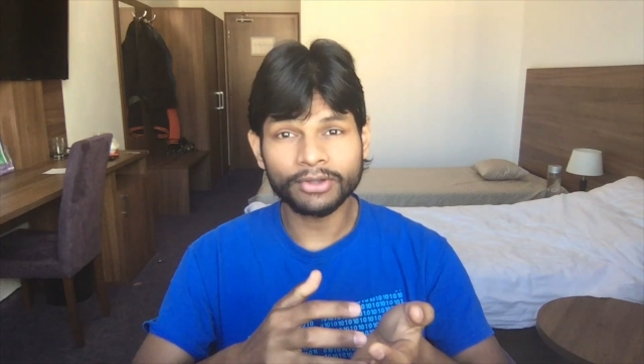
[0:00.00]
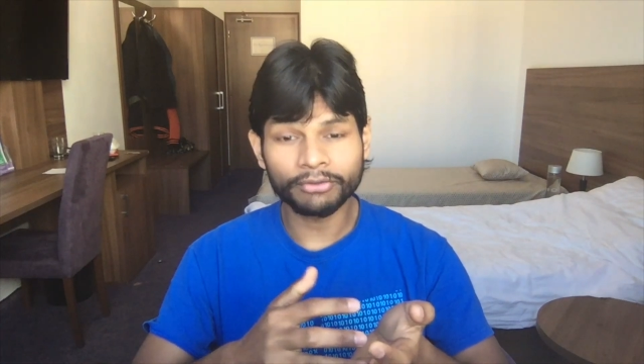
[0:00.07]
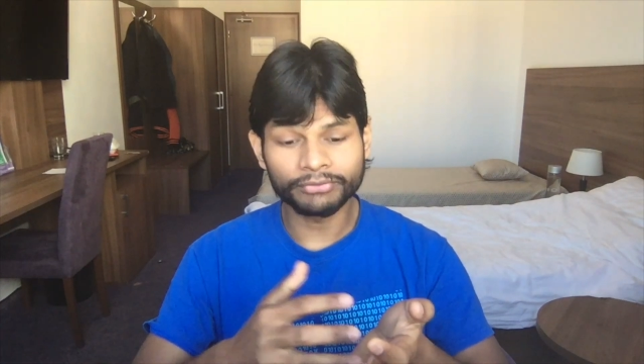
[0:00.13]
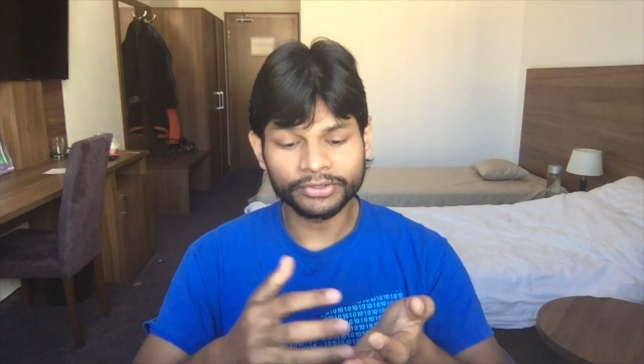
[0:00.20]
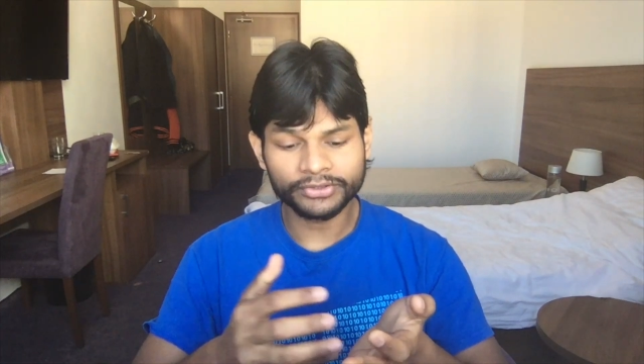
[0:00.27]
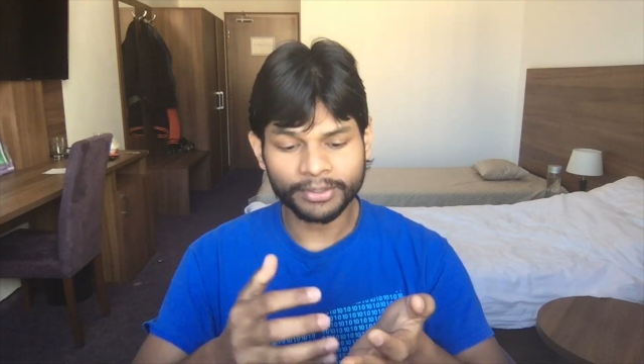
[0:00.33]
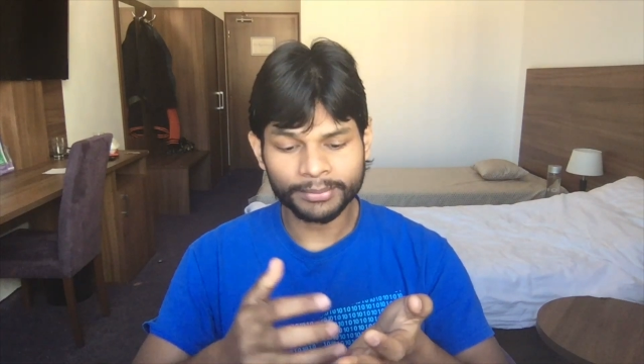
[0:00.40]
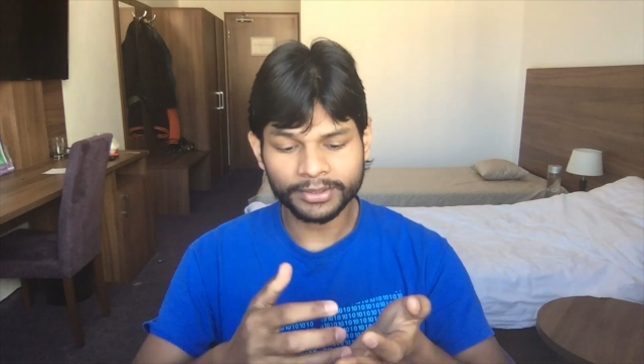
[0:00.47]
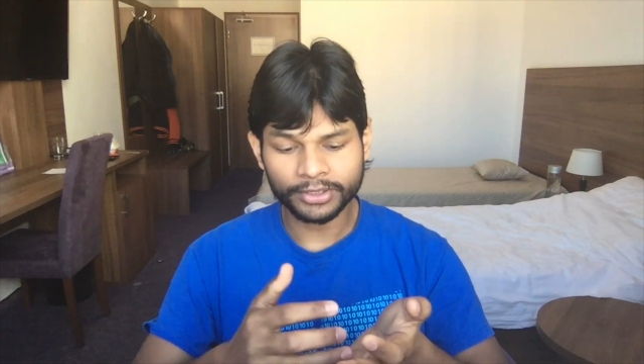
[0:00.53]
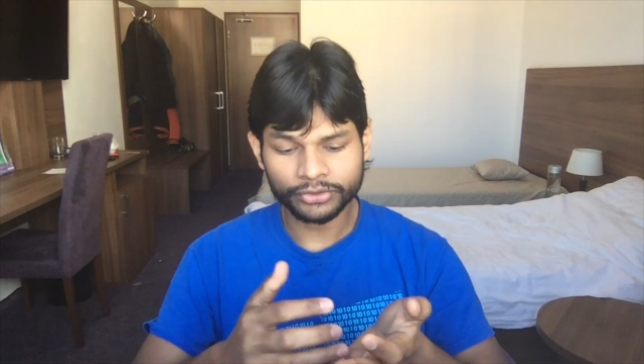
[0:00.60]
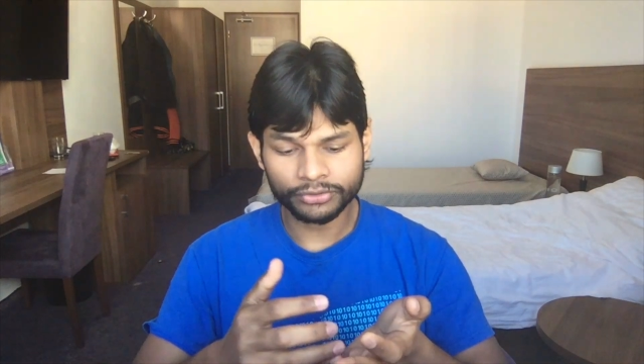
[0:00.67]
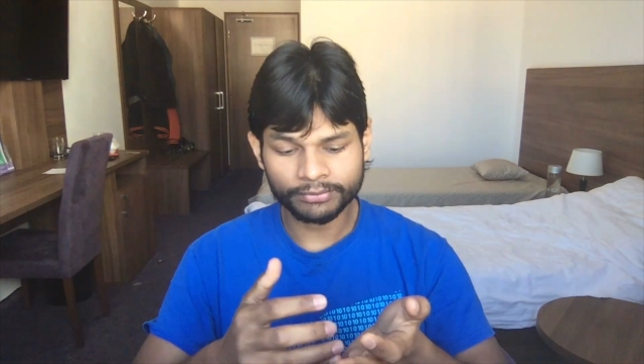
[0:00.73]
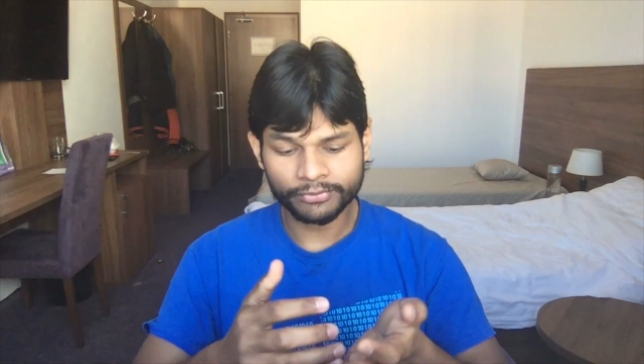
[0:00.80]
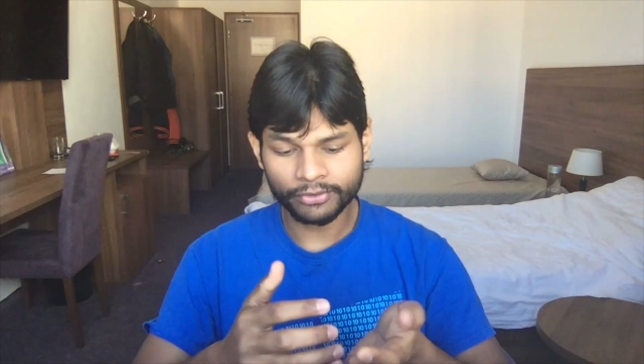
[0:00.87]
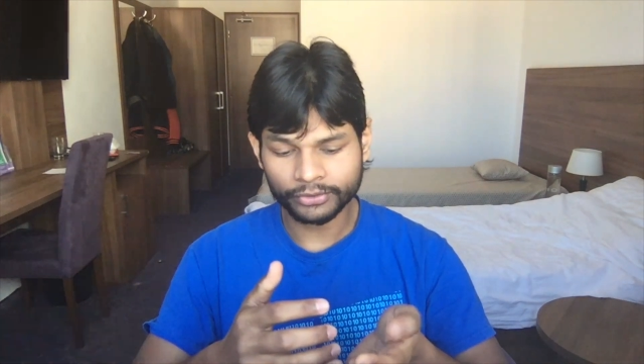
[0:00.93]
of this
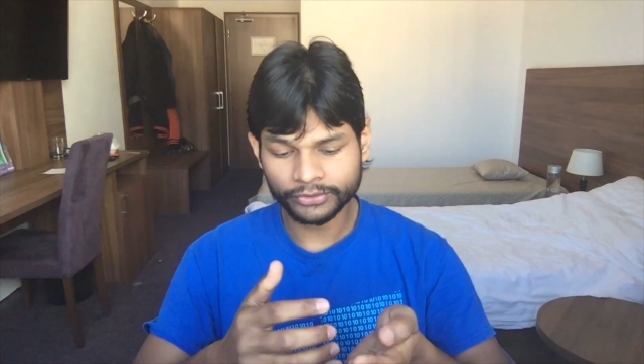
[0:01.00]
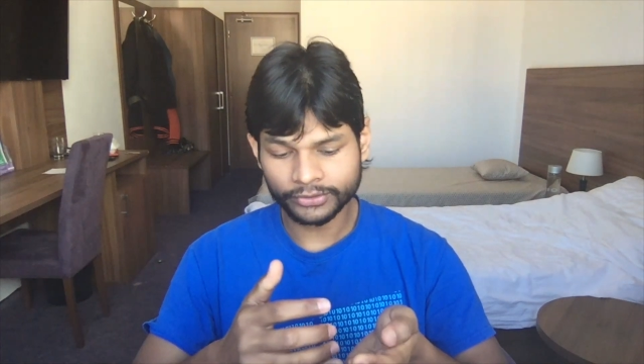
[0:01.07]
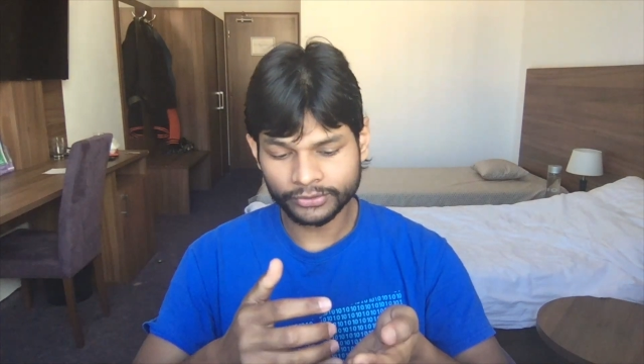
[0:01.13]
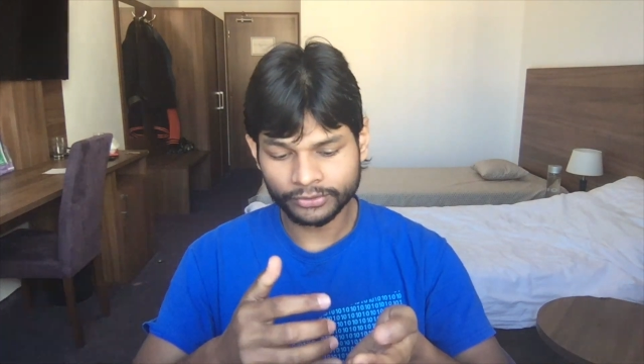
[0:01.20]
application process.